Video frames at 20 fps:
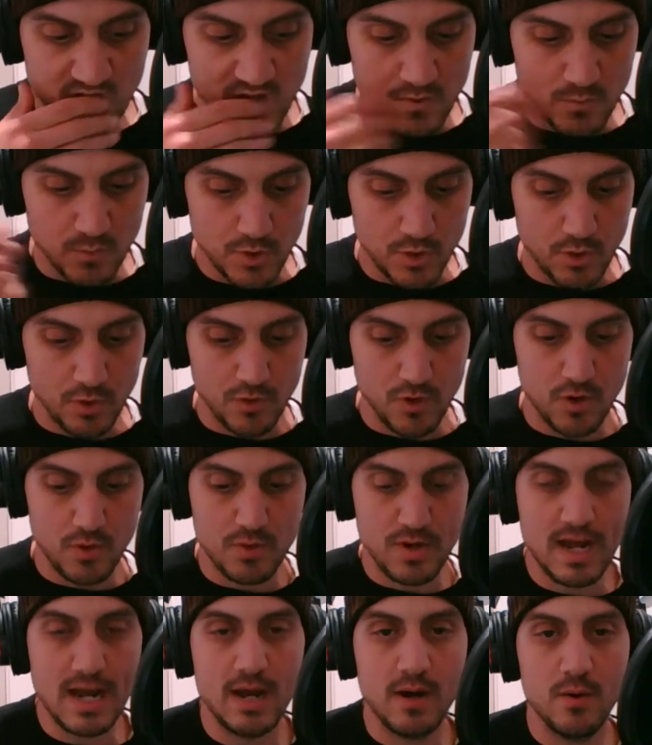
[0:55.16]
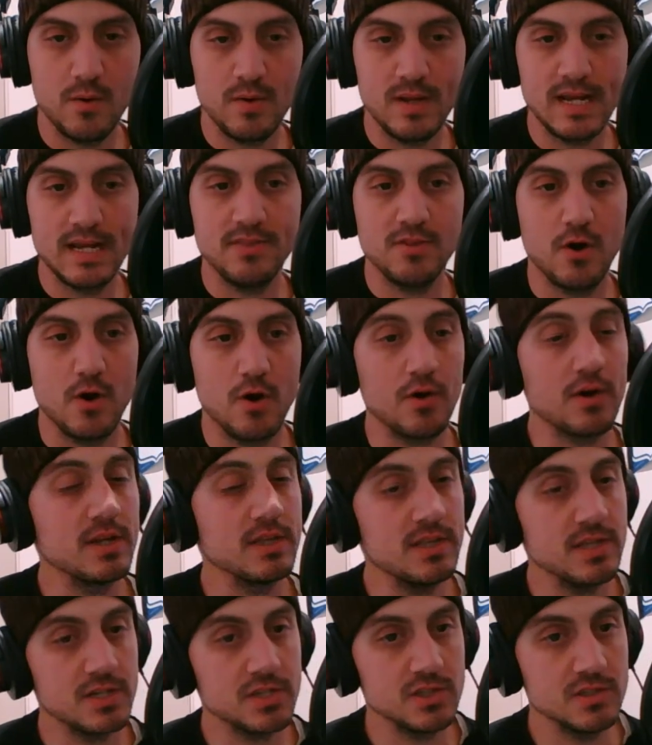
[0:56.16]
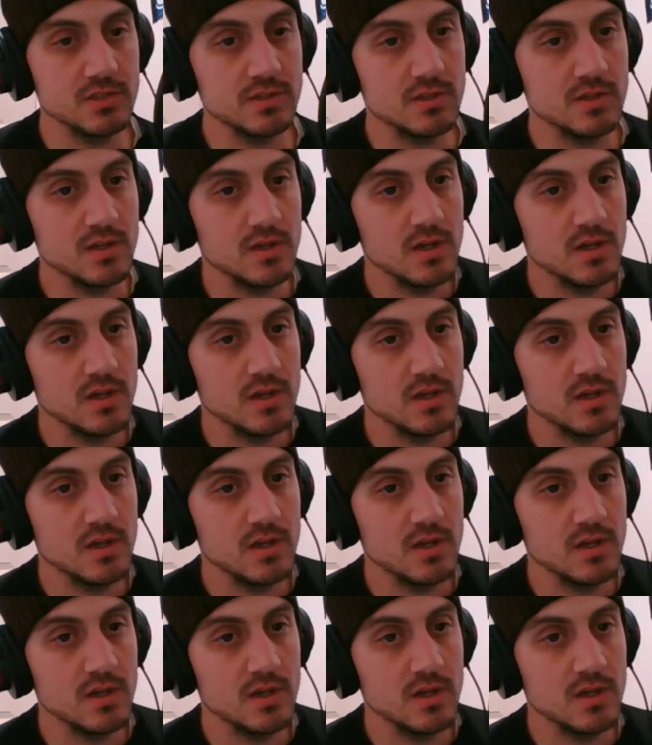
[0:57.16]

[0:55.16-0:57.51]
We all know now he had the heart condition.